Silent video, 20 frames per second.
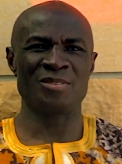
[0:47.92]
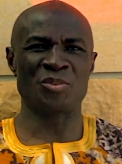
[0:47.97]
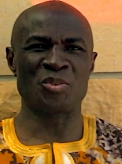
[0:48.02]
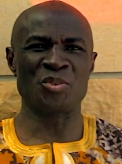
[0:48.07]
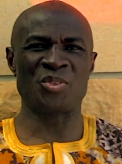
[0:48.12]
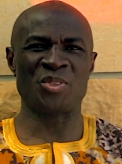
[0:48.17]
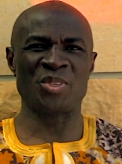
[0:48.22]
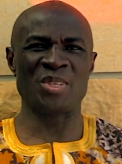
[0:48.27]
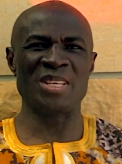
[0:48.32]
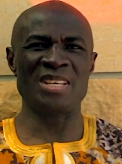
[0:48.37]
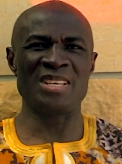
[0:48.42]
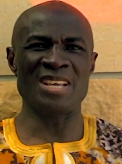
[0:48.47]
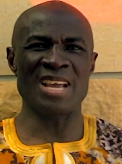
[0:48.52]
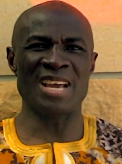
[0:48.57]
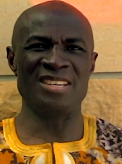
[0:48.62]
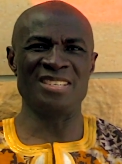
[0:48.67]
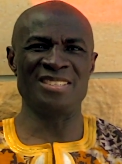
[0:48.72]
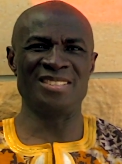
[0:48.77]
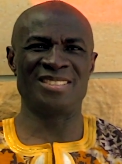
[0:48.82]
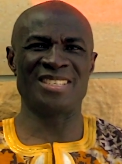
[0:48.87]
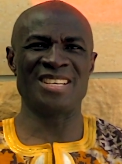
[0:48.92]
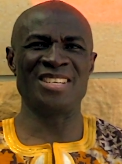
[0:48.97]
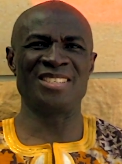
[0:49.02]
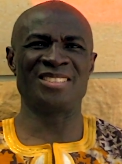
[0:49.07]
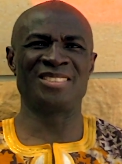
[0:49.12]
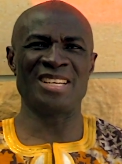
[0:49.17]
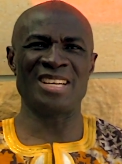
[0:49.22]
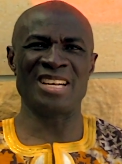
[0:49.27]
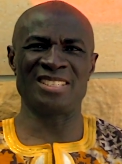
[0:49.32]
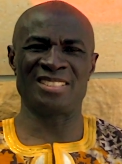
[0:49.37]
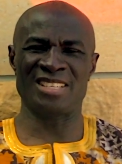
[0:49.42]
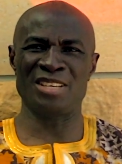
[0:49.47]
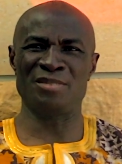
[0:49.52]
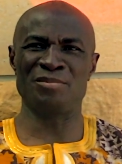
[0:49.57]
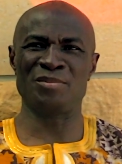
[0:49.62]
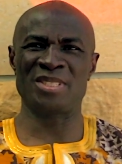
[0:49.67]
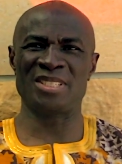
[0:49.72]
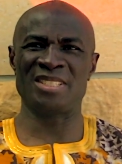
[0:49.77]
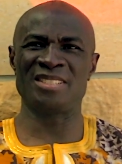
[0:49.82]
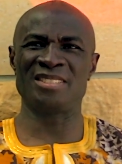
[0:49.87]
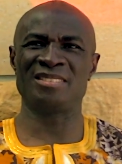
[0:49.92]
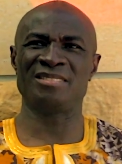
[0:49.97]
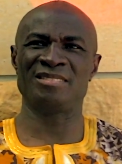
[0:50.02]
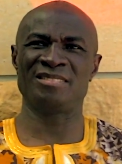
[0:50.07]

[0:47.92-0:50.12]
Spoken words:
see an intentional attempt